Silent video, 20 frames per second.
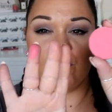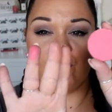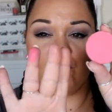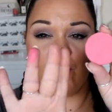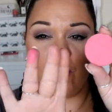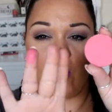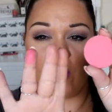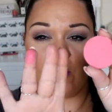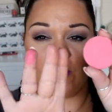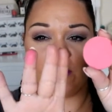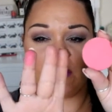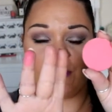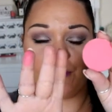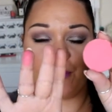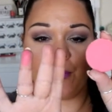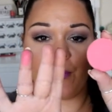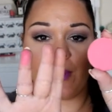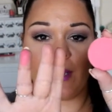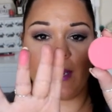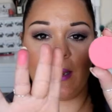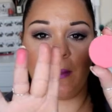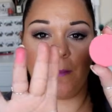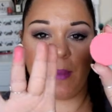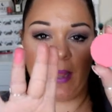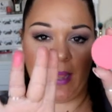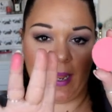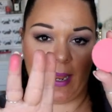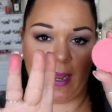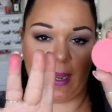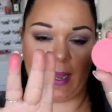raspberry
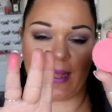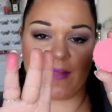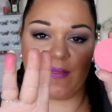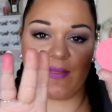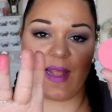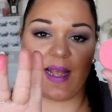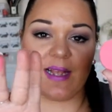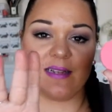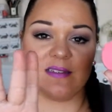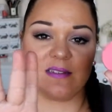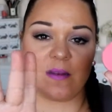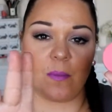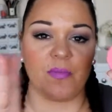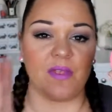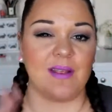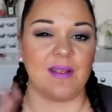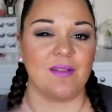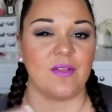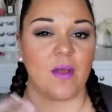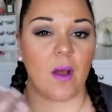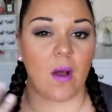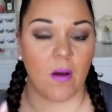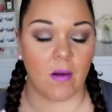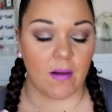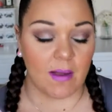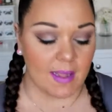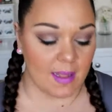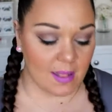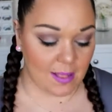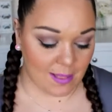pink, and that is something that
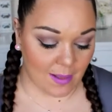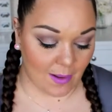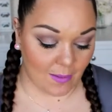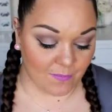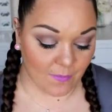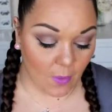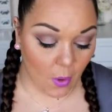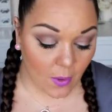I love.